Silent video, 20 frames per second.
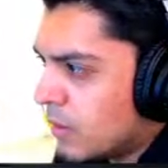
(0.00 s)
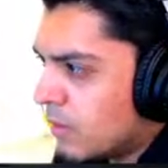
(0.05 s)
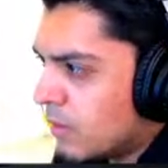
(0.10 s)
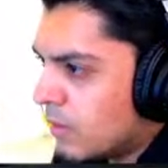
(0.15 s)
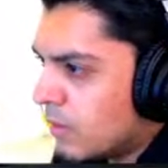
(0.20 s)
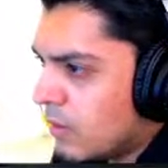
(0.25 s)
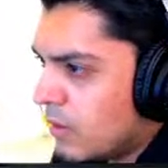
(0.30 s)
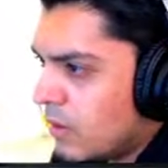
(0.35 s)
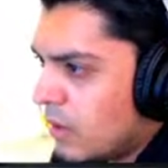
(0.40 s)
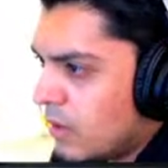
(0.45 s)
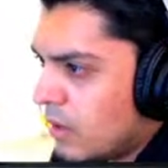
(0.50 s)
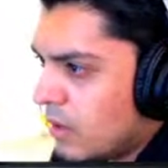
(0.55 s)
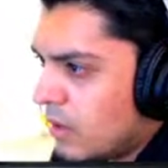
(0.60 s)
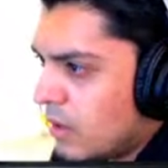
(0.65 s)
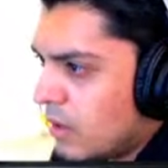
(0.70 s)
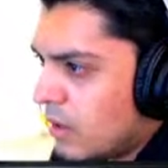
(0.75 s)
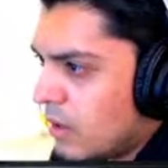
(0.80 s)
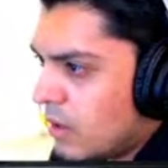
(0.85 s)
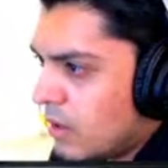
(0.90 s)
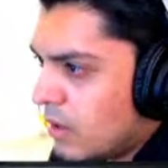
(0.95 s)
for.
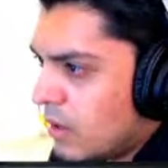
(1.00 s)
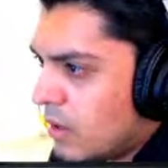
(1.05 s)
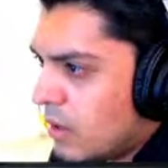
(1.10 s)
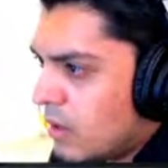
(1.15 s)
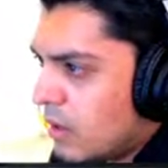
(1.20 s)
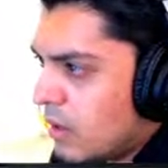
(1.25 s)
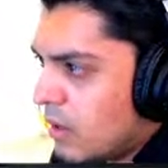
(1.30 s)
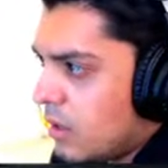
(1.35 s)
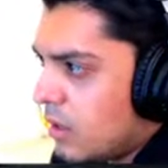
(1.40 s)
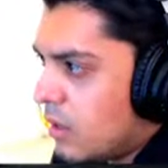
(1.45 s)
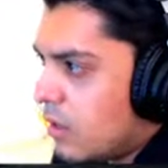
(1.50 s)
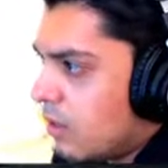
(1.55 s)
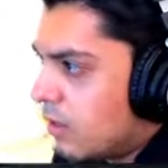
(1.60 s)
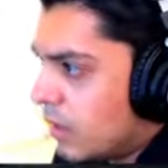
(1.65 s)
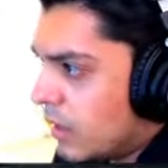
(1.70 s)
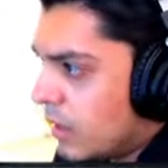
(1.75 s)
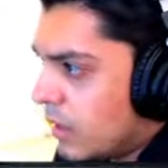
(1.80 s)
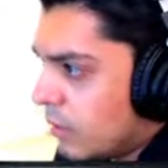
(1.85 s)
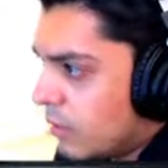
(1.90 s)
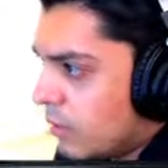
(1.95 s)

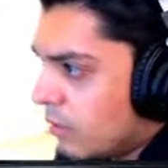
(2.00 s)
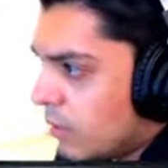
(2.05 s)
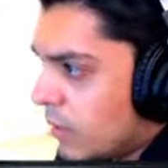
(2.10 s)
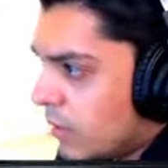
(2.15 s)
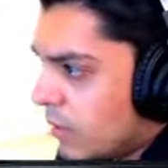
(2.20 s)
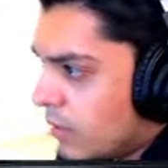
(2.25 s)
Okay, right here.